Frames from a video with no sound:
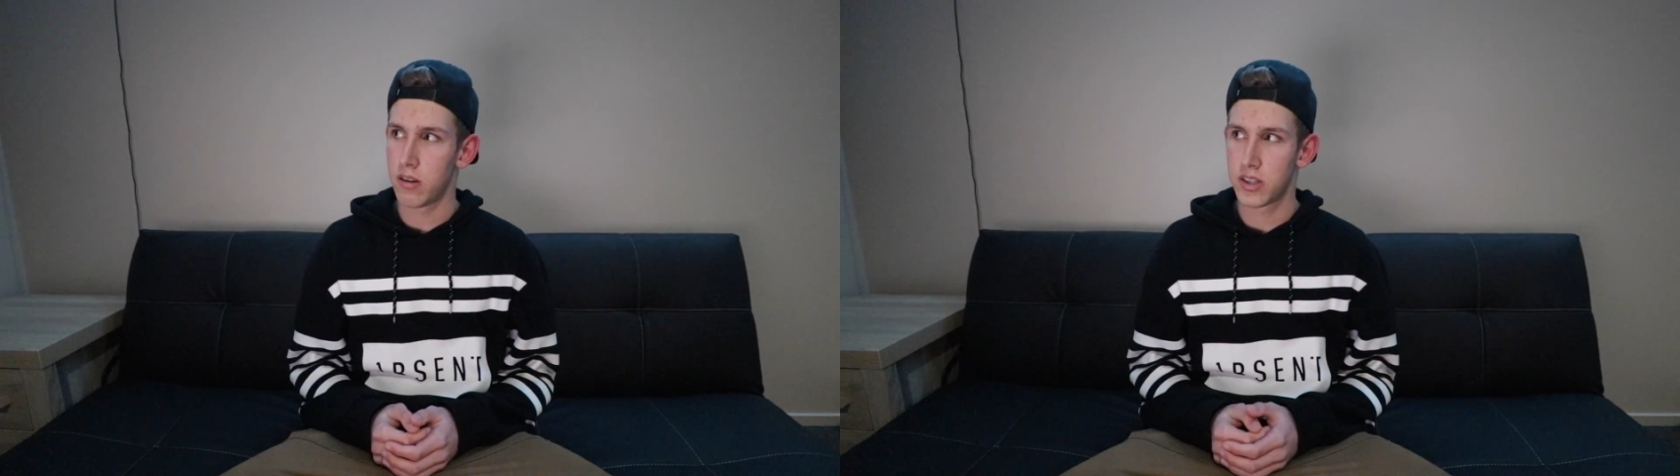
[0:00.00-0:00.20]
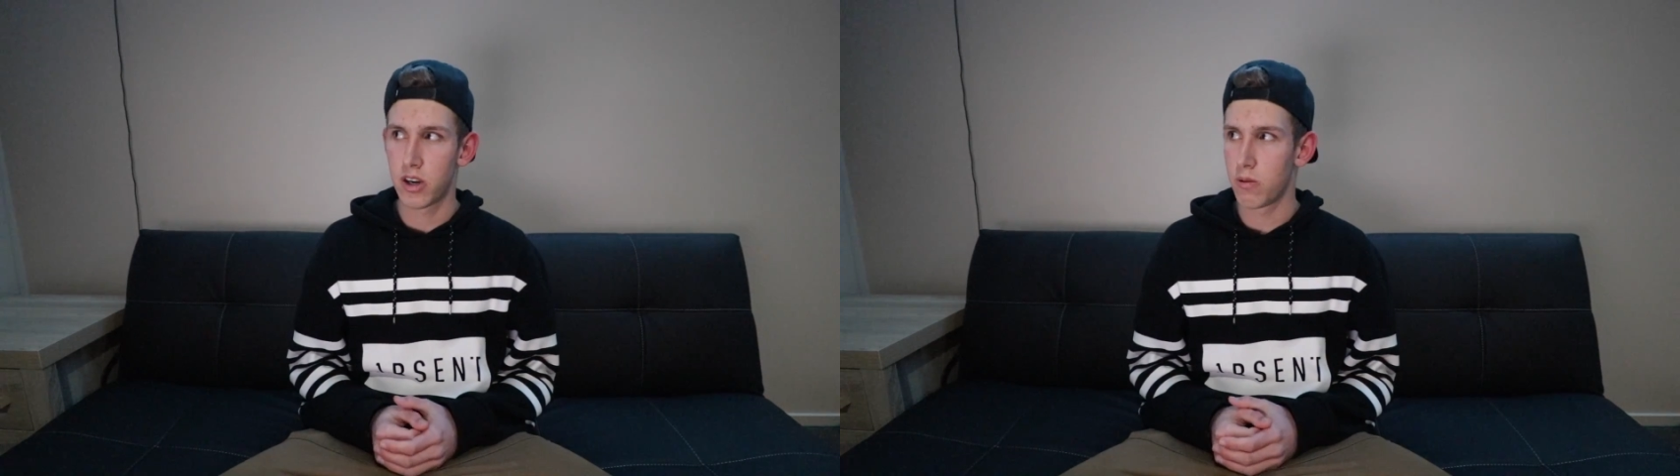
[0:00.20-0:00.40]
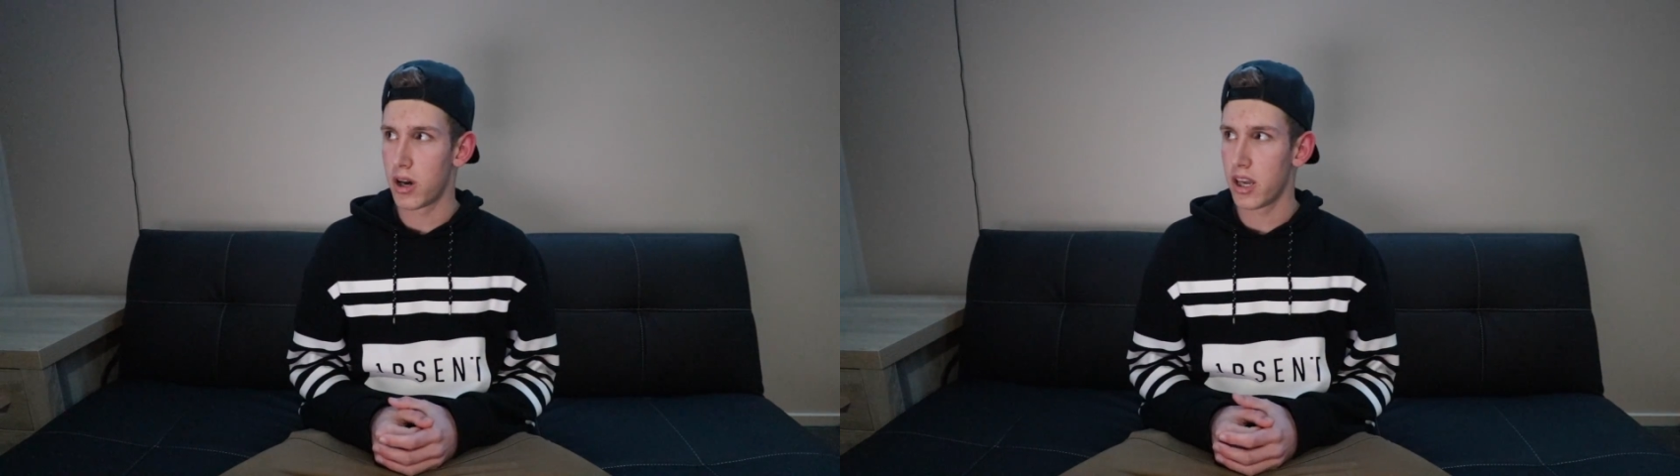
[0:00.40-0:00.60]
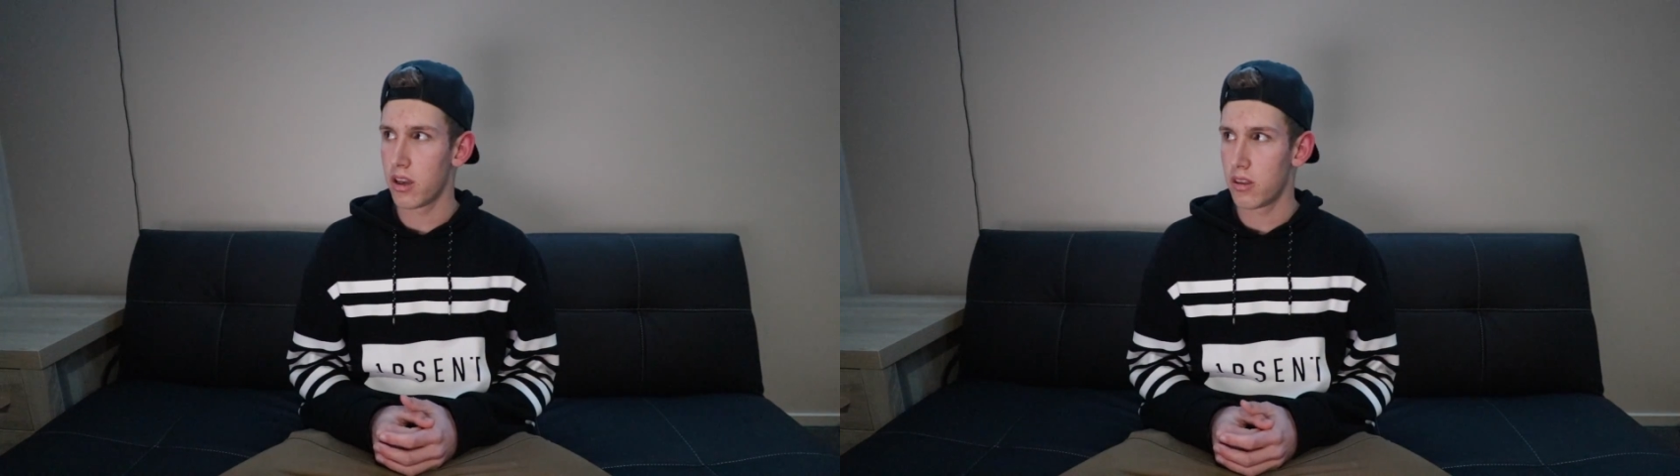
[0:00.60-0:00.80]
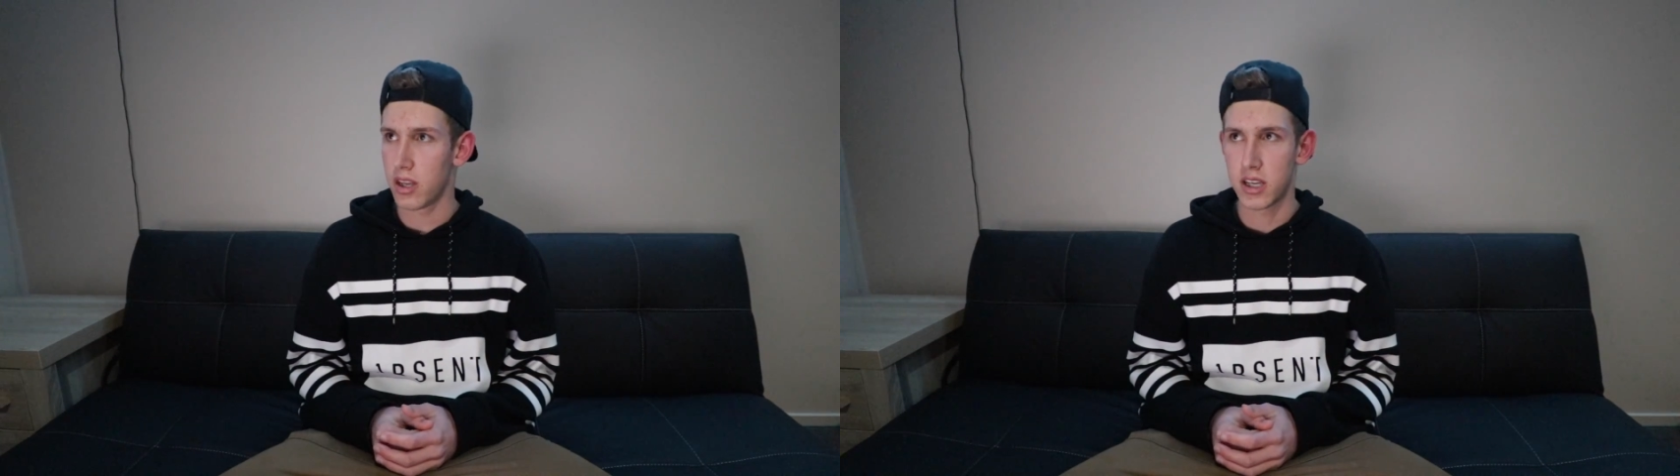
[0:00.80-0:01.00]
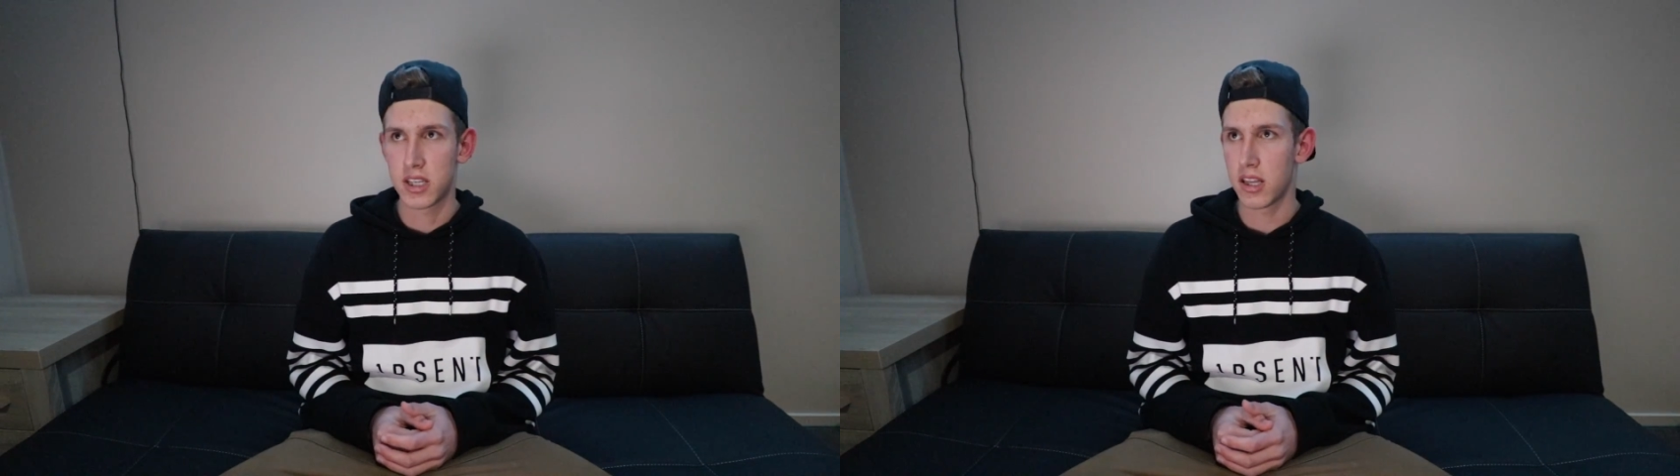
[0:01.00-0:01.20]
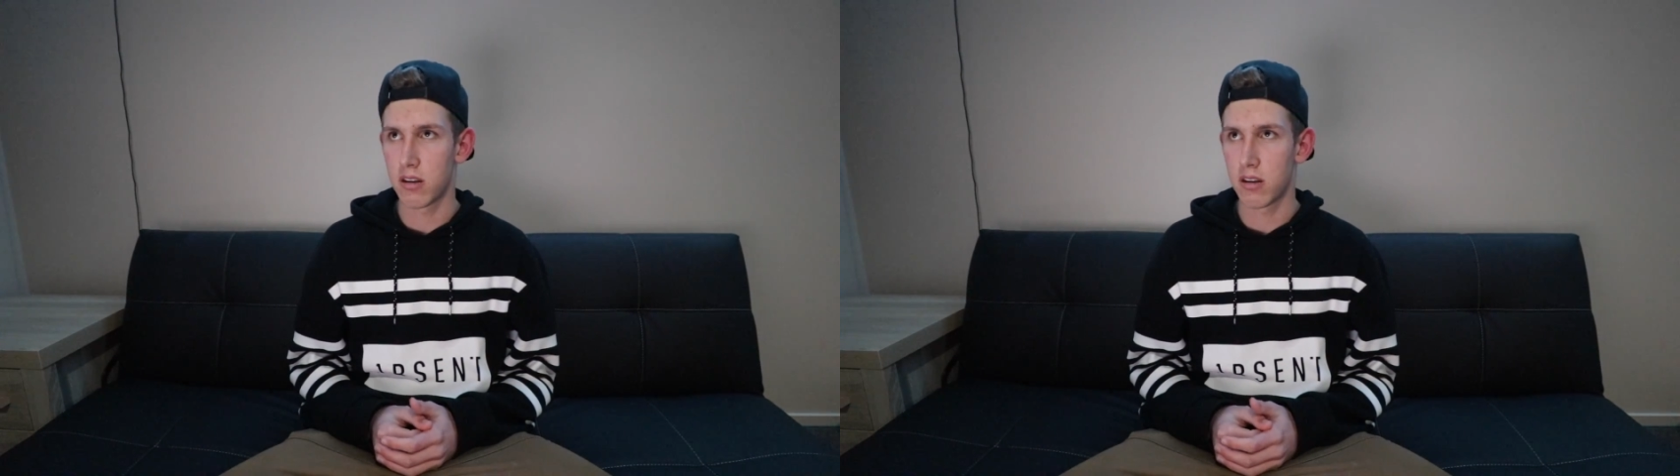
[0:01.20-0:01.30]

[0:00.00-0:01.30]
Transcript: there's no way he said